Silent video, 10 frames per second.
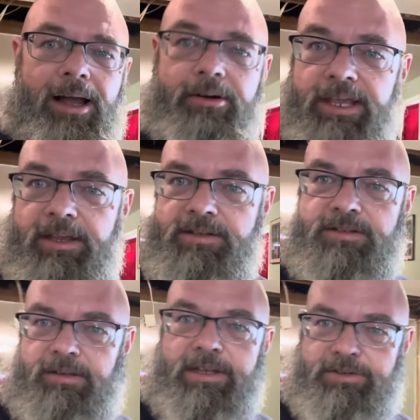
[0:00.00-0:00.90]
Our
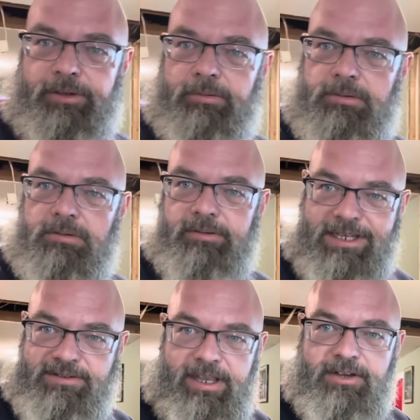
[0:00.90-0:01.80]
kids. That's who.
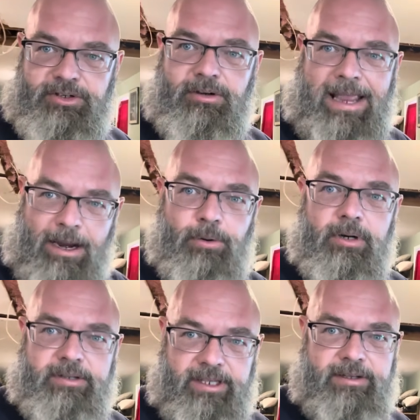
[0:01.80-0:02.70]
That's the answer.
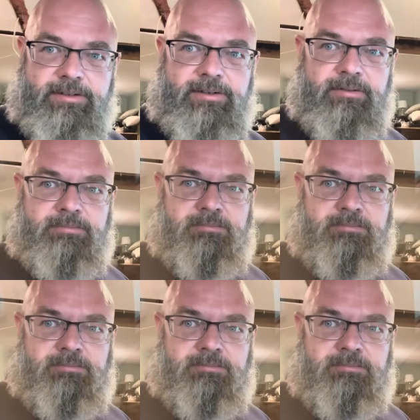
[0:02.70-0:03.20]
Our kids.